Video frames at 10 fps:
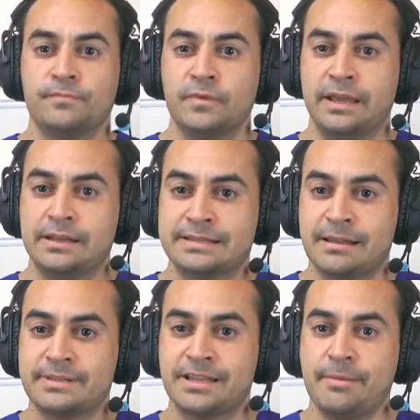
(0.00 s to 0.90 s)
in the
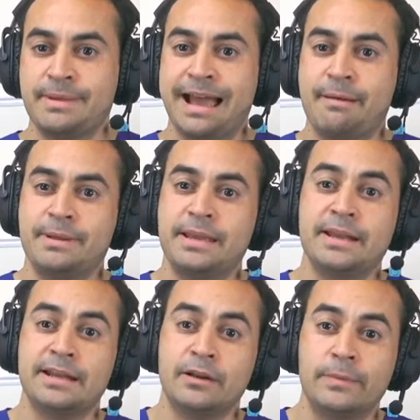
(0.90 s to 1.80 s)
summertime you're happy,
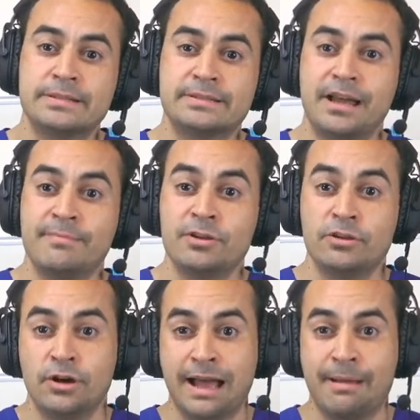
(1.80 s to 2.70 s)
in the wintertime you're
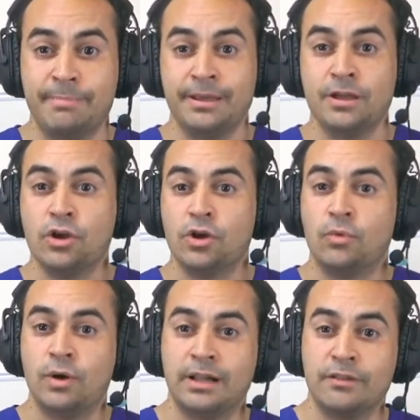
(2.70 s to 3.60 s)
not happy,
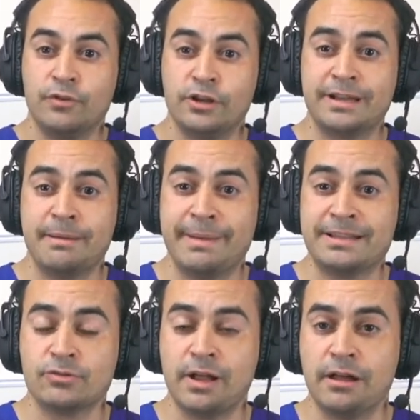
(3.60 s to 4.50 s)
while if we look at
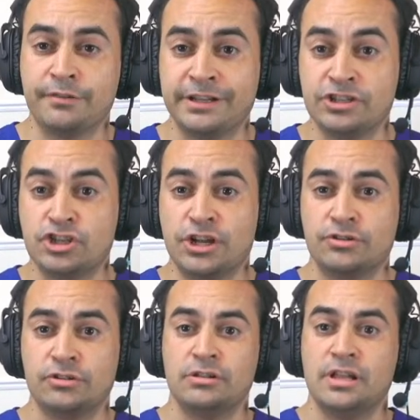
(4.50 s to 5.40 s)
mental health in
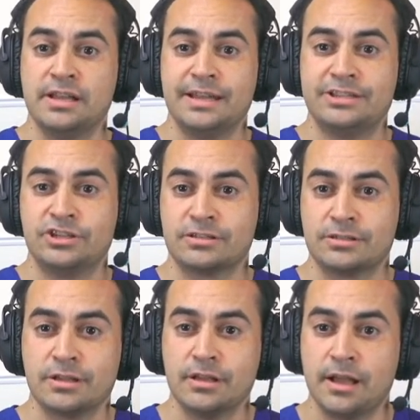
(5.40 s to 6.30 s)
general, it's
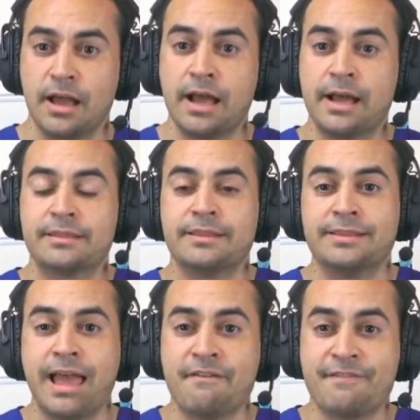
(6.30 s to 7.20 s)
just
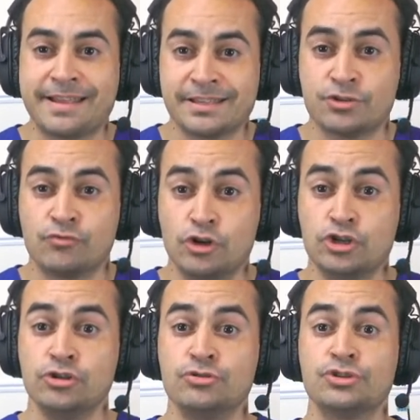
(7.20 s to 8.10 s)
the affect is
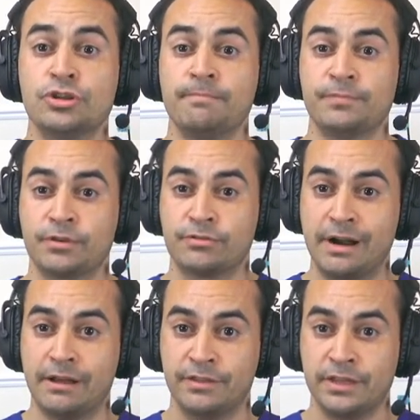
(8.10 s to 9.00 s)
reduced
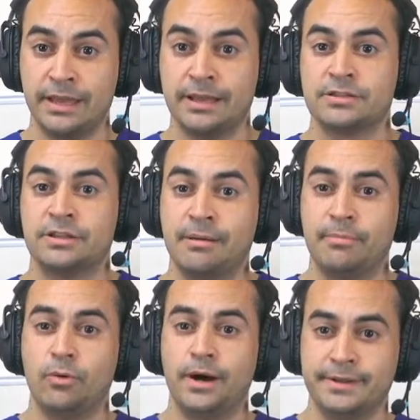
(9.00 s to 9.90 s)
throughout the year. So number
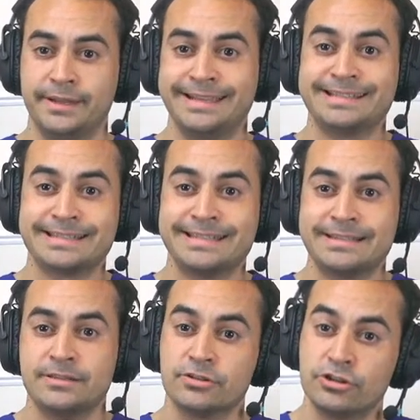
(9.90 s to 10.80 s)
one, it's
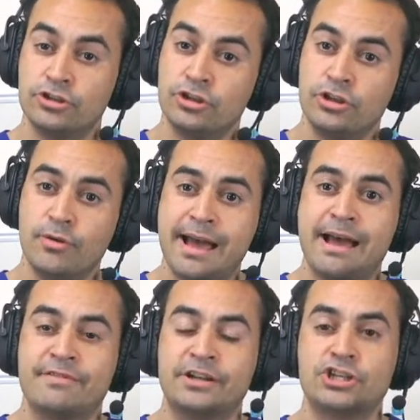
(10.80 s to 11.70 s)
seasonal. So do you
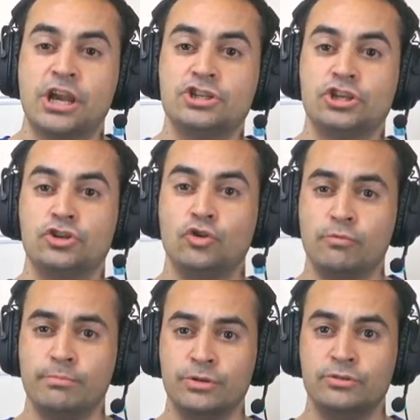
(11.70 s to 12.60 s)
have a change in your
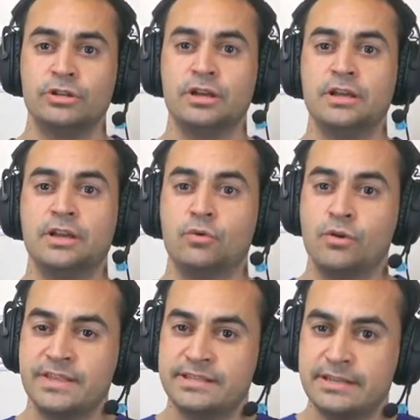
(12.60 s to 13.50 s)
mood
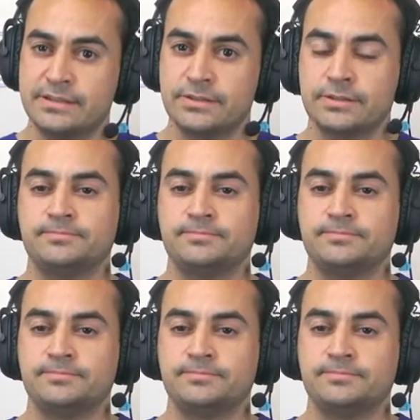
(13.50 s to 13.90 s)
with the seasons?